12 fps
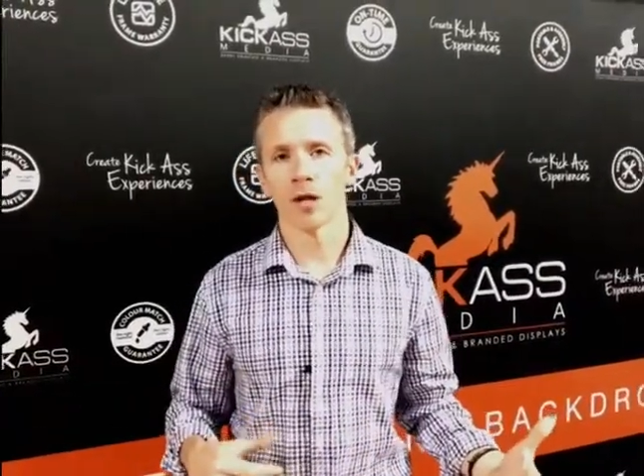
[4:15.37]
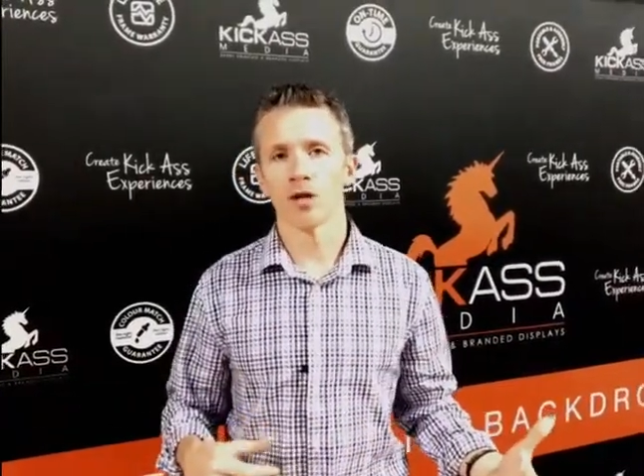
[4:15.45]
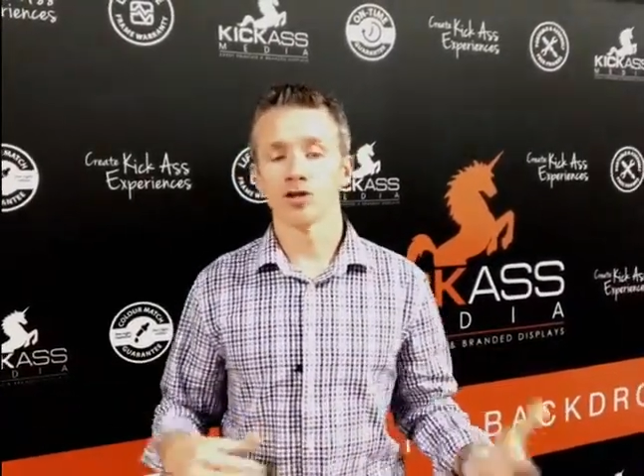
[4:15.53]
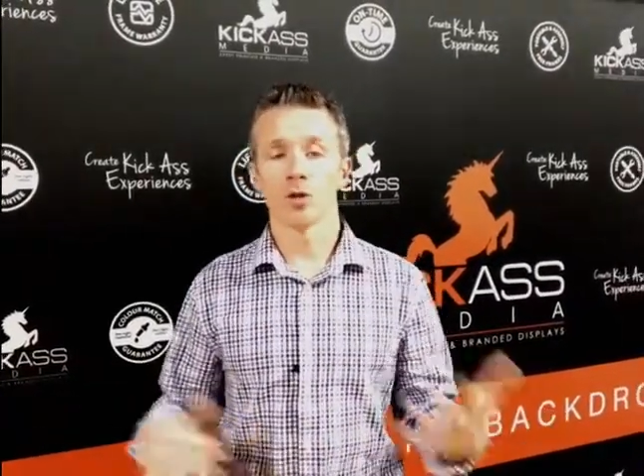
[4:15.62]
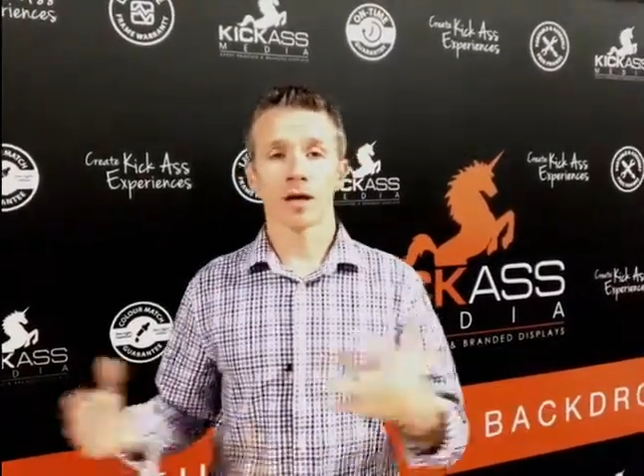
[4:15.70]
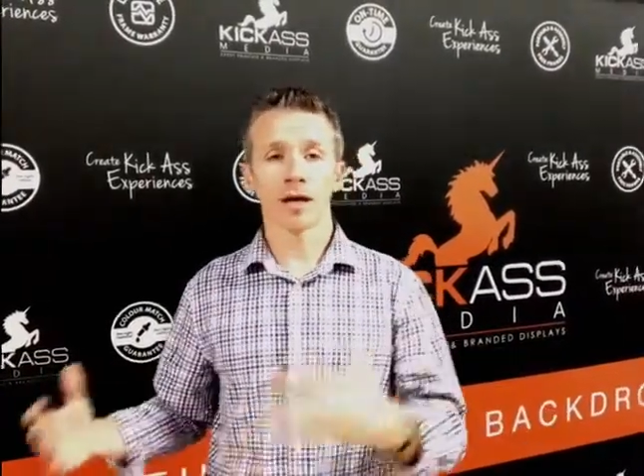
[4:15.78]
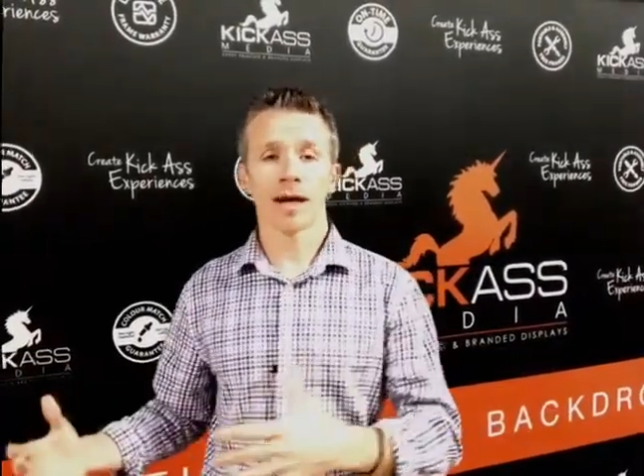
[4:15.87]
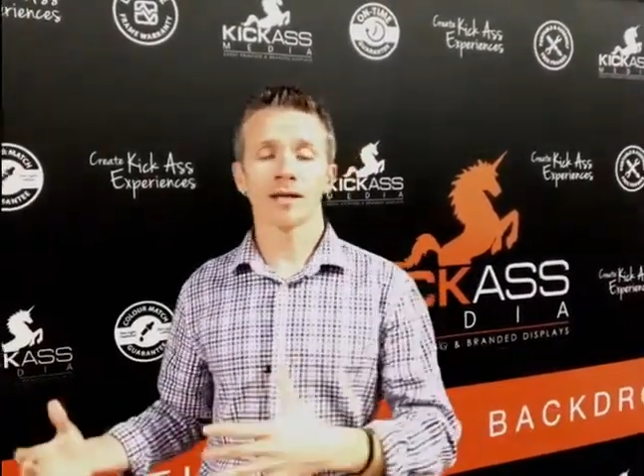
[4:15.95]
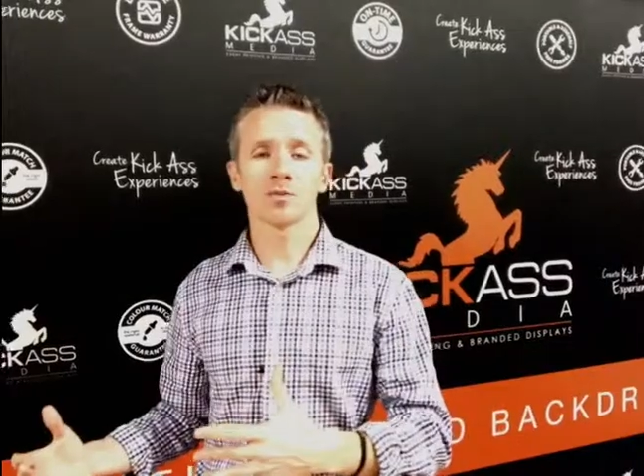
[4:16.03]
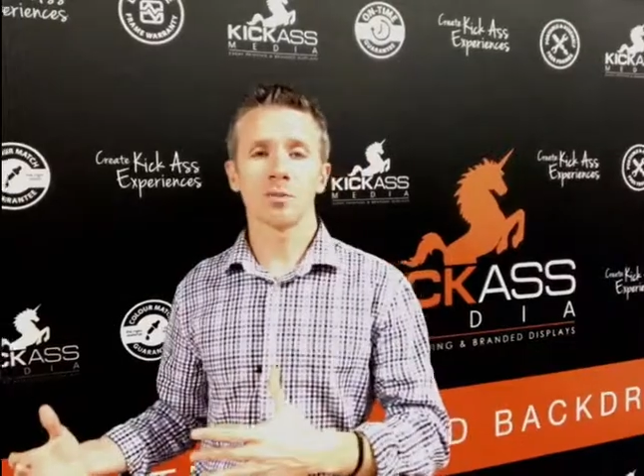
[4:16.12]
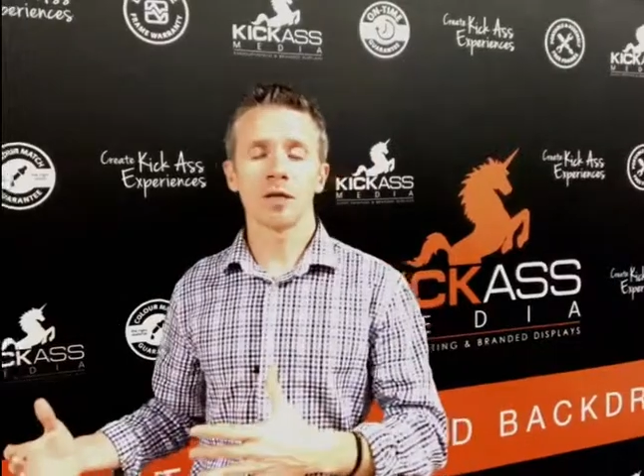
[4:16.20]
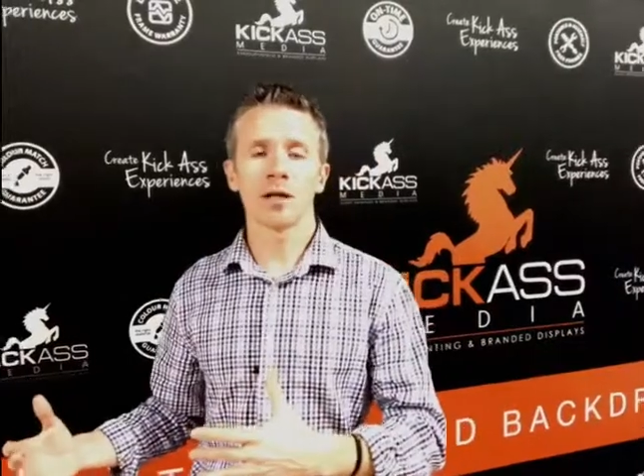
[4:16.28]
So at
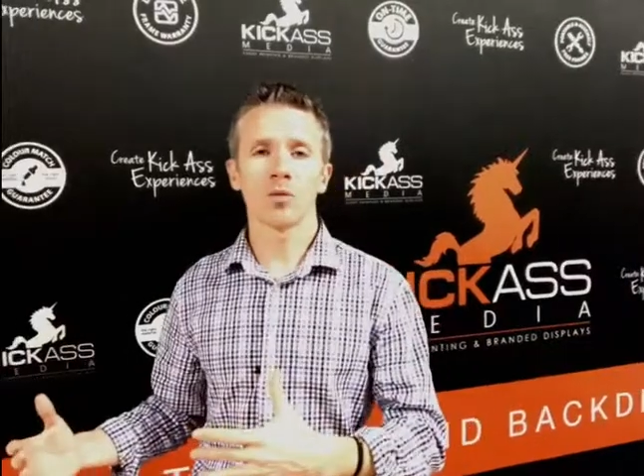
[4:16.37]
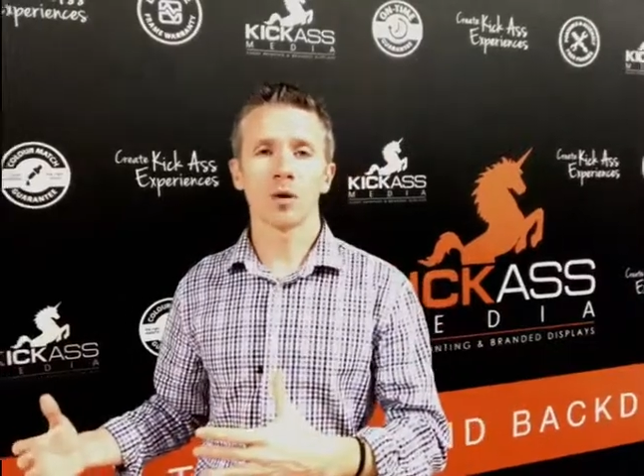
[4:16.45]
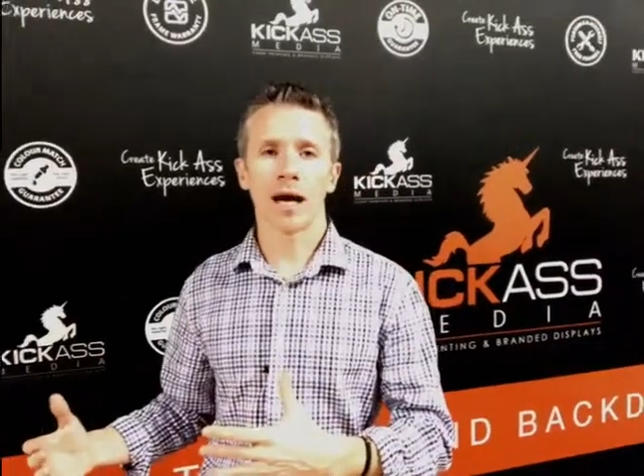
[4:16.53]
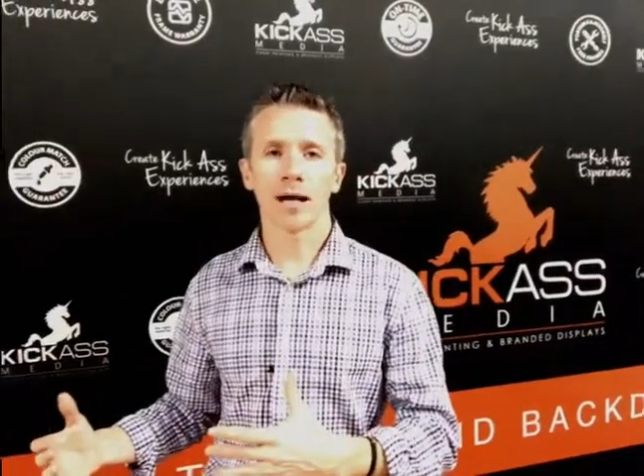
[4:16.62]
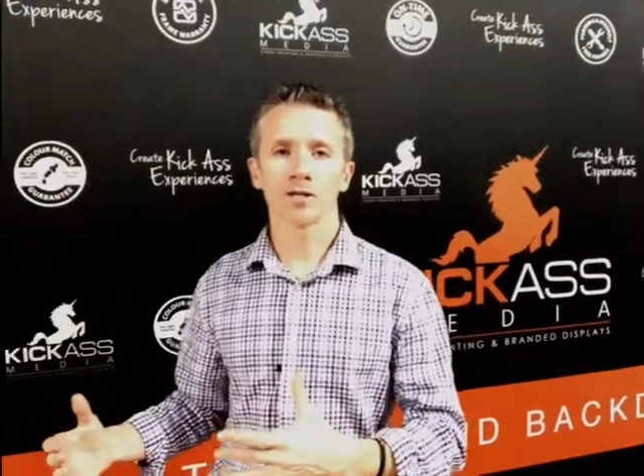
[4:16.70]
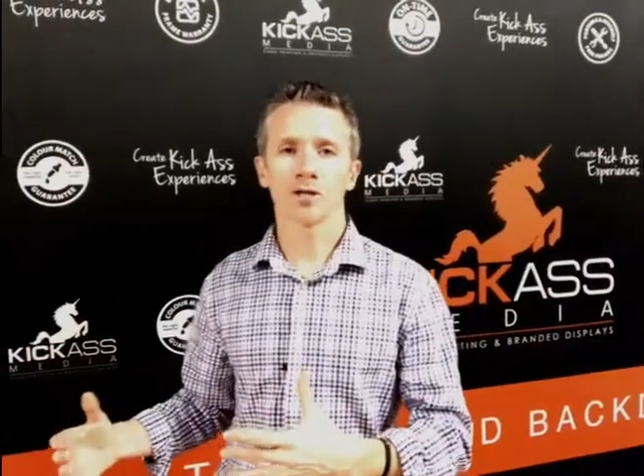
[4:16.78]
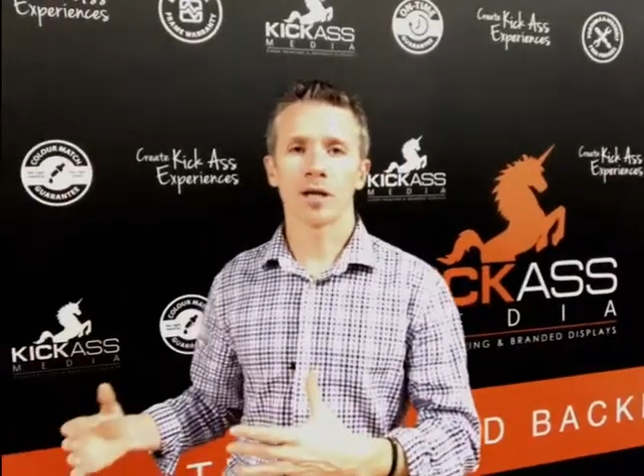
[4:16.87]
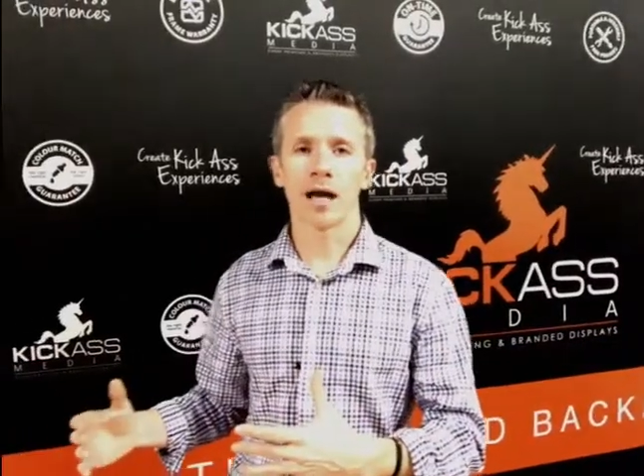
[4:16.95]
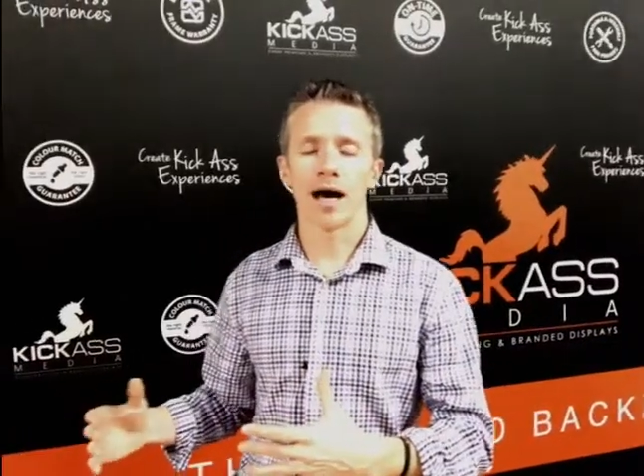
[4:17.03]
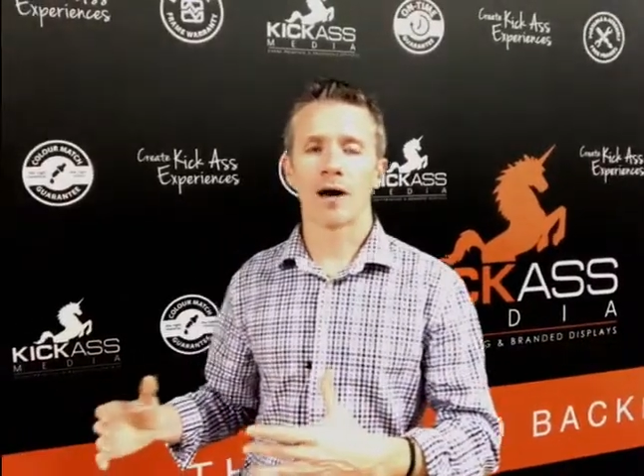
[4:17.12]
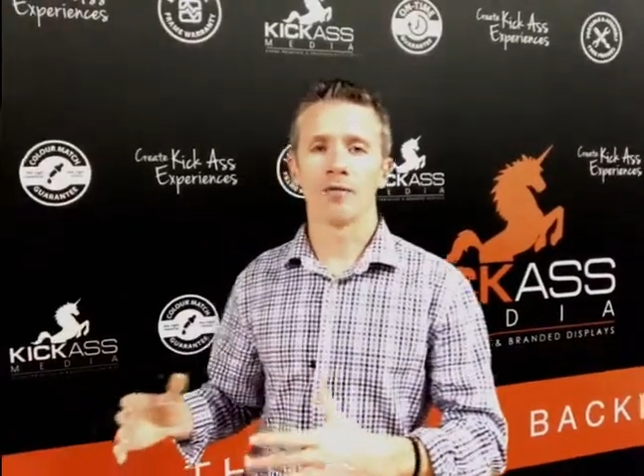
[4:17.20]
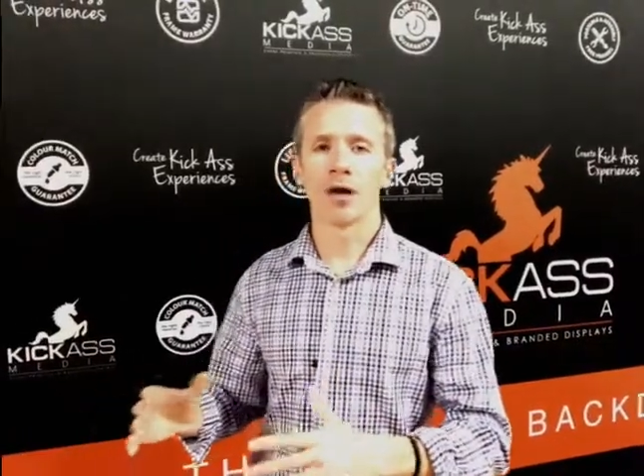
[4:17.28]
Kick-Ass Media, we actually
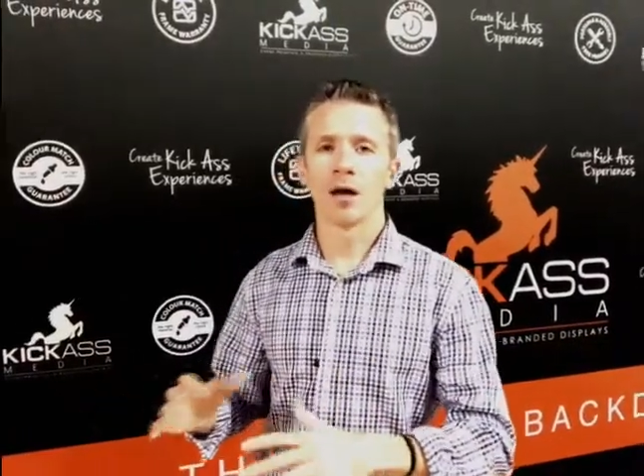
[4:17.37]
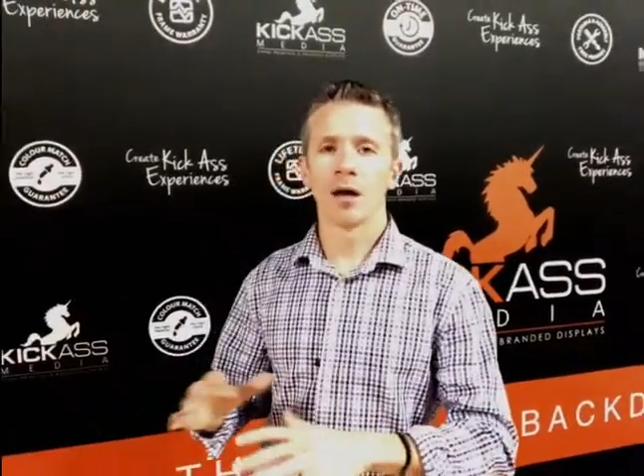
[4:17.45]
have